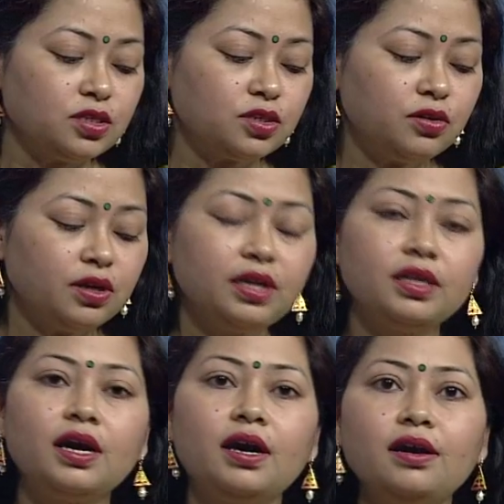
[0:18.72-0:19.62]
So in
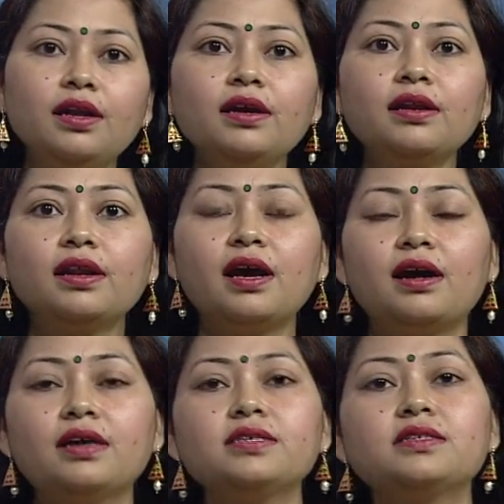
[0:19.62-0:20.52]
the earlier
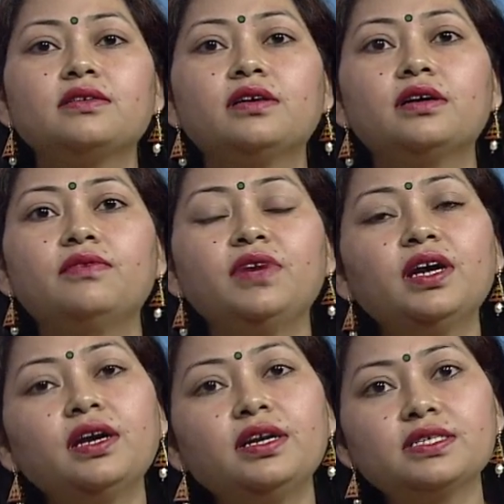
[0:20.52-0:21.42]
class uh, we
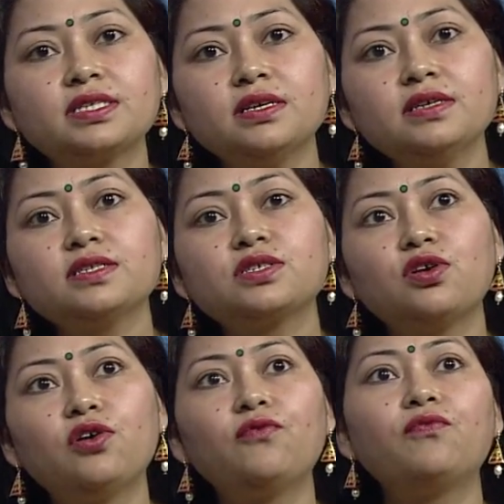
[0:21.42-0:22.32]
had discussed
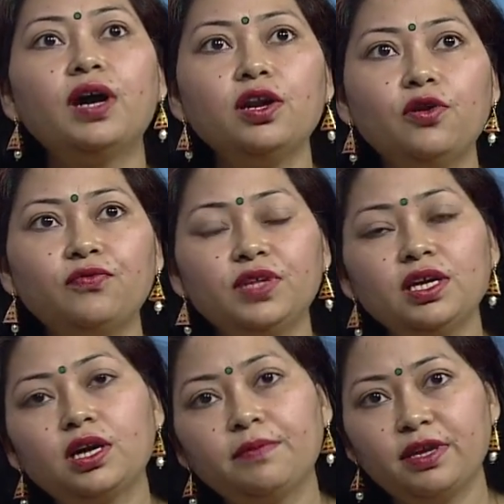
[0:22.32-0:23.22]
of one of
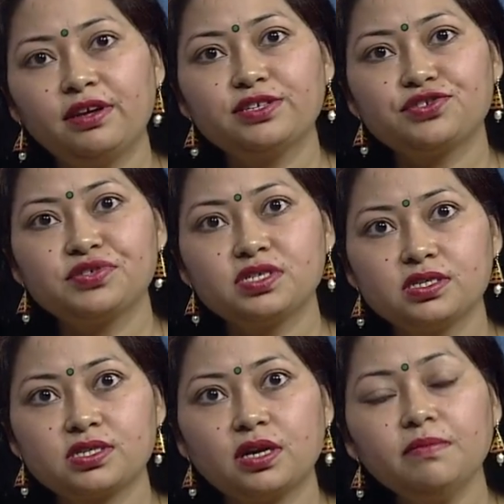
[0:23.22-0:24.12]
the communication
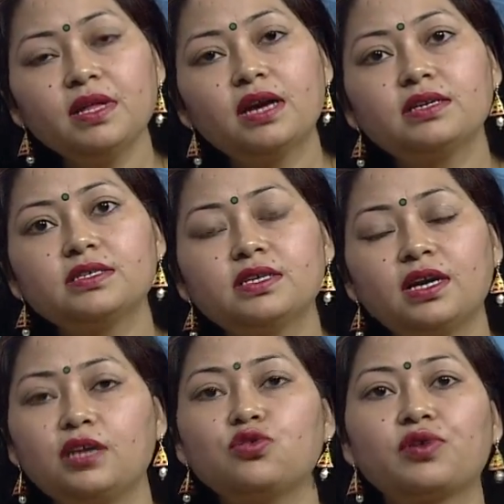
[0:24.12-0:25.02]
system that is
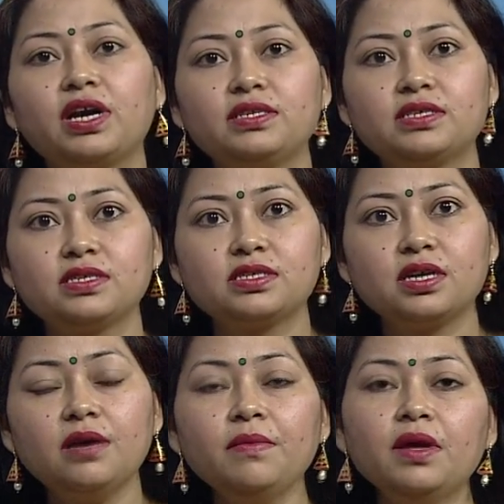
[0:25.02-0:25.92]
the endocrine
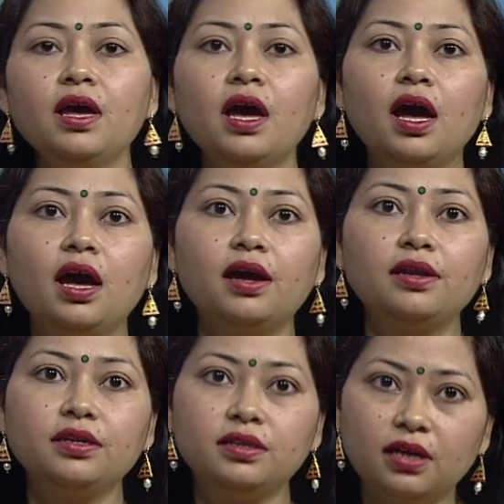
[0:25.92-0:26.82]
system
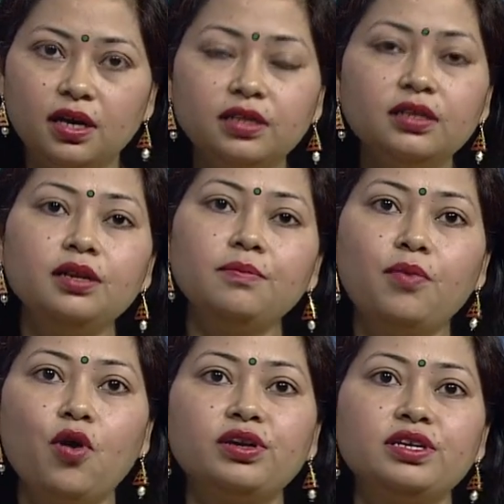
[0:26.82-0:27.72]
and the another
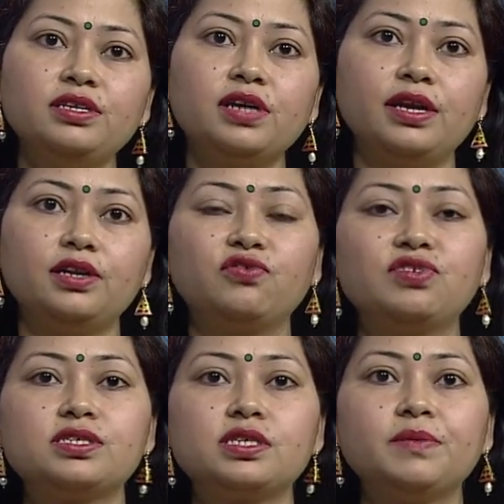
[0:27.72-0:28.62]
important kind of
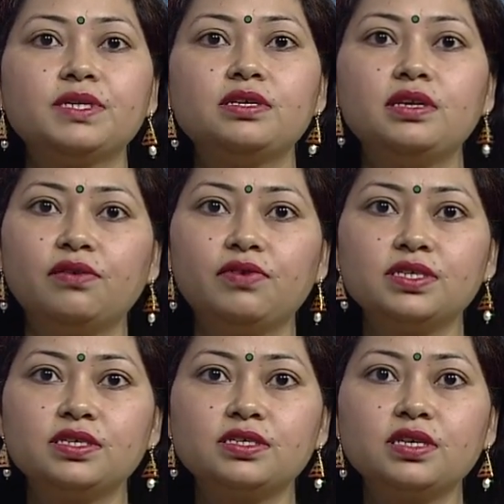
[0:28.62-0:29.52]
system is the
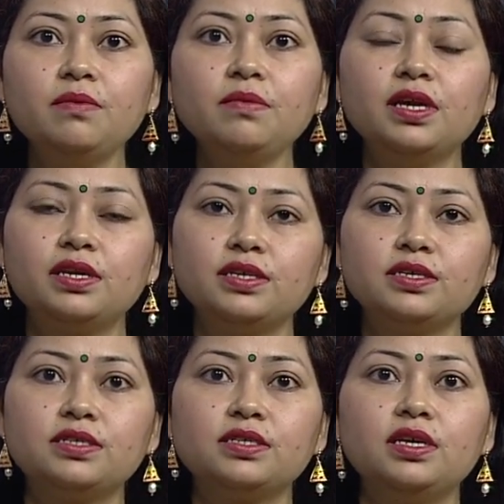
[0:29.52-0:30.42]
nervous system. It
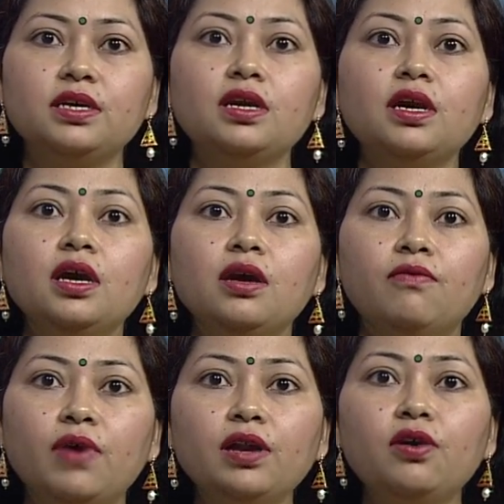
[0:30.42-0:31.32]
is the
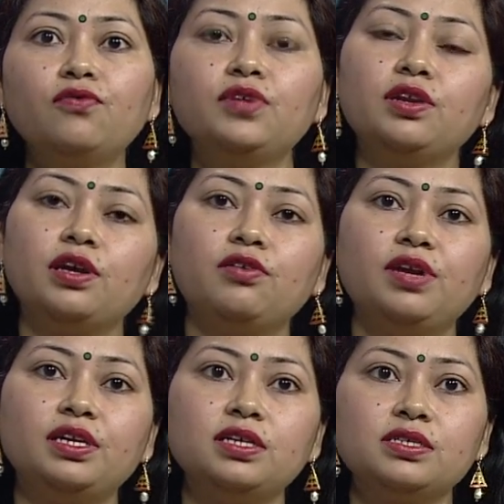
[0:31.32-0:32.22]
one of the
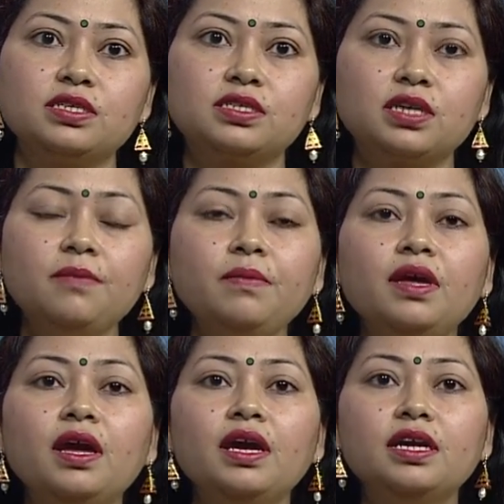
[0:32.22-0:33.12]
regulating system
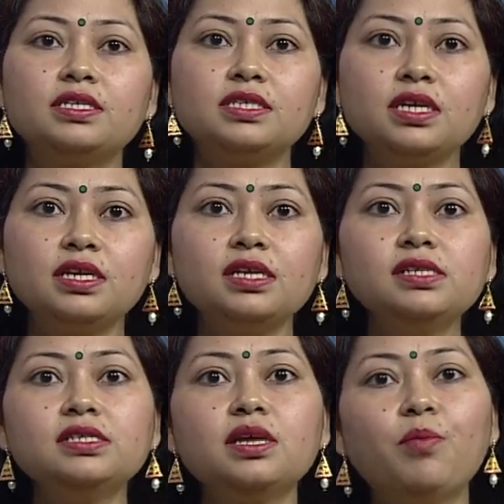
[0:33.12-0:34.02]
it
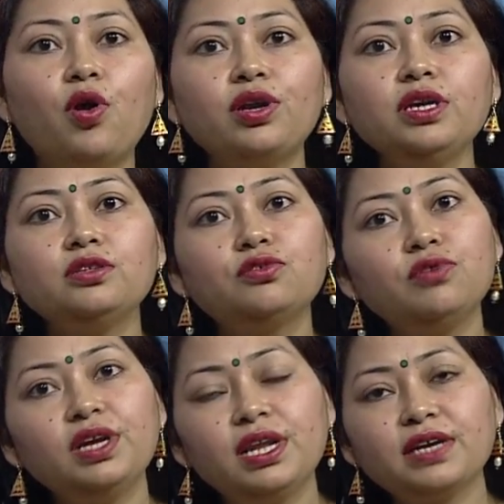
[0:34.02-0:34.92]
signals the body
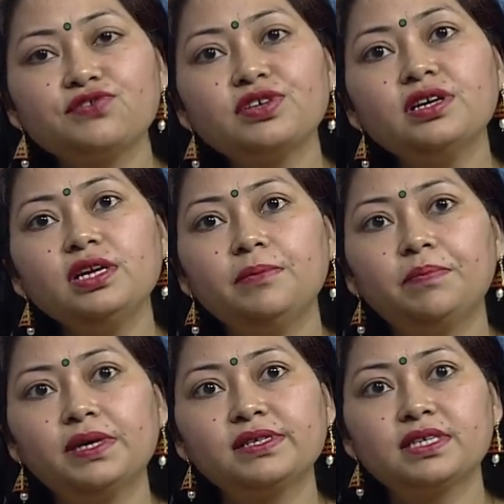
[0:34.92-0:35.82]
through electrical
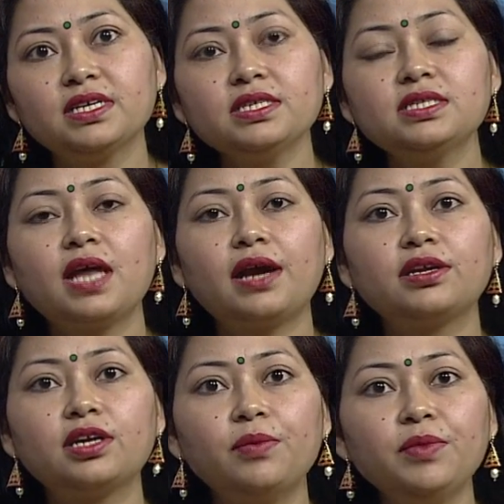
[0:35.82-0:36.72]
impulses
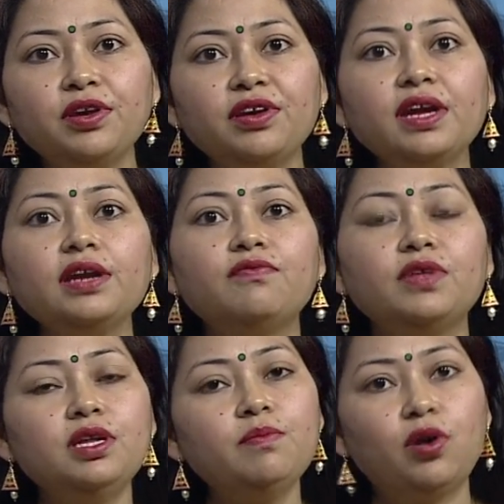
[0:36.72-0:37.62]
that communicate
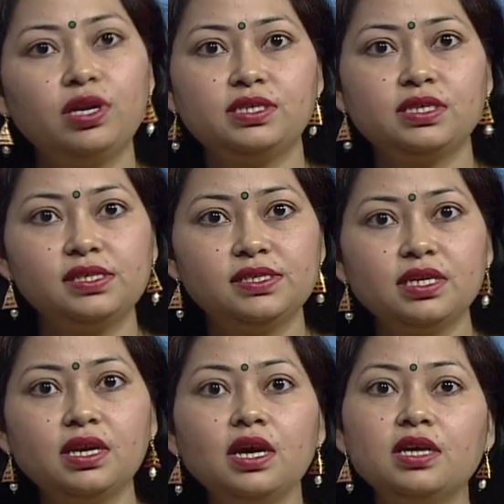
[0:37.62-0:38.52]
with the body
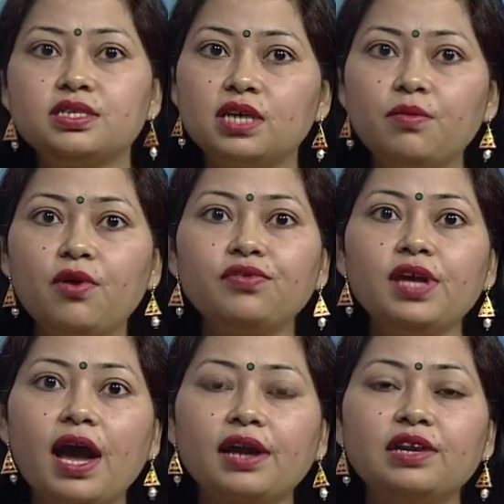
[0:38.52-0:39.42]
cells. Some of
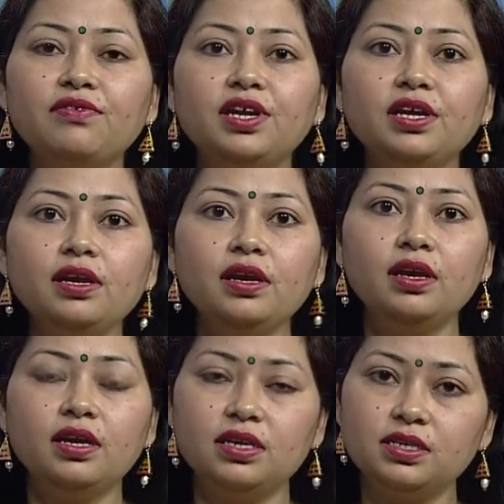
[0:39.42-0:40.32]
the activity
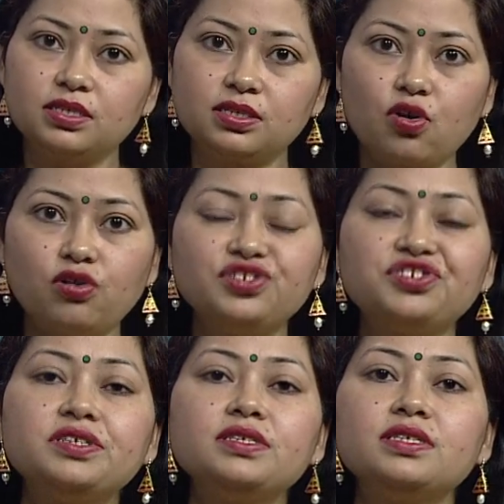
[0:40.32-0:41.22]
is
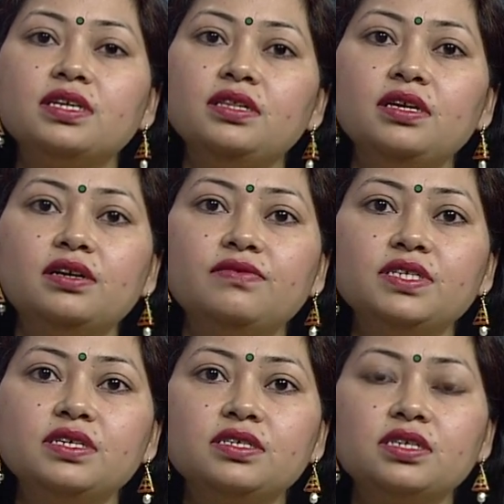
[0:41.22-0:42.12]
conscious in the
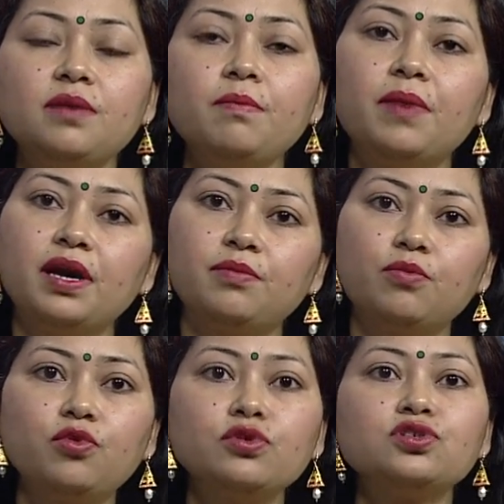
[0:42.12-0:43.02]
nervous system, but
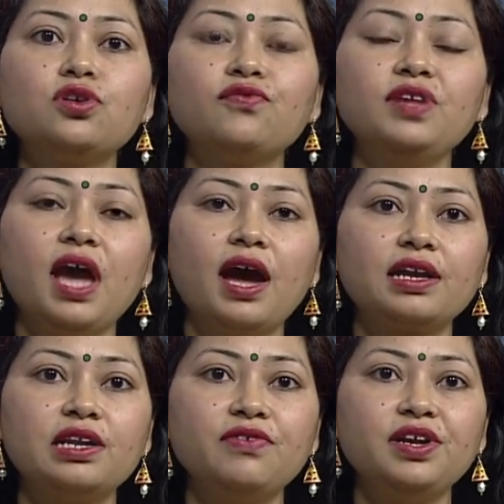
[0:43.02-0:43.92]
most of the
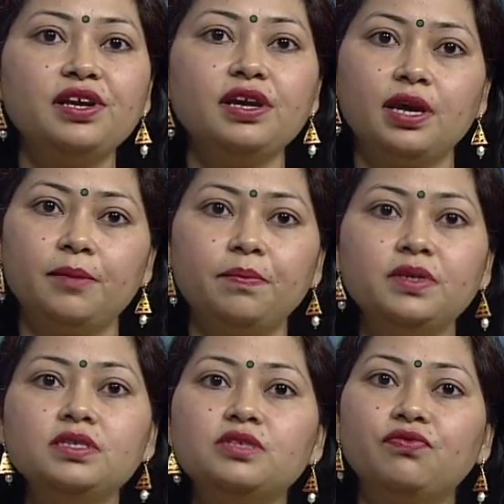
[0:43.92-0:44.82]
activity
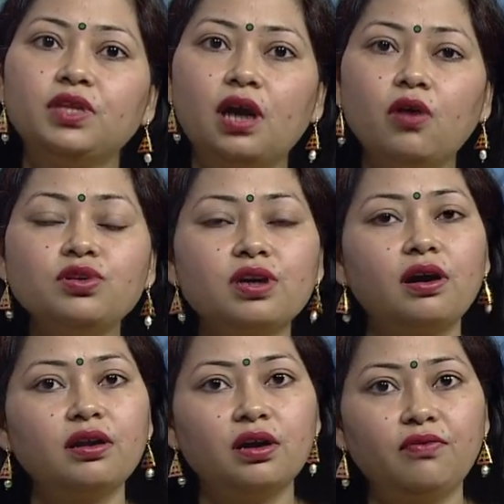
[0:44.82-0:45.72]
happens without
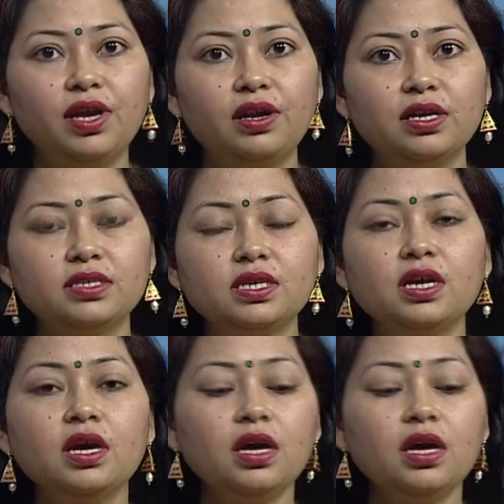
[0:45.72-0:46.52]
our awareness.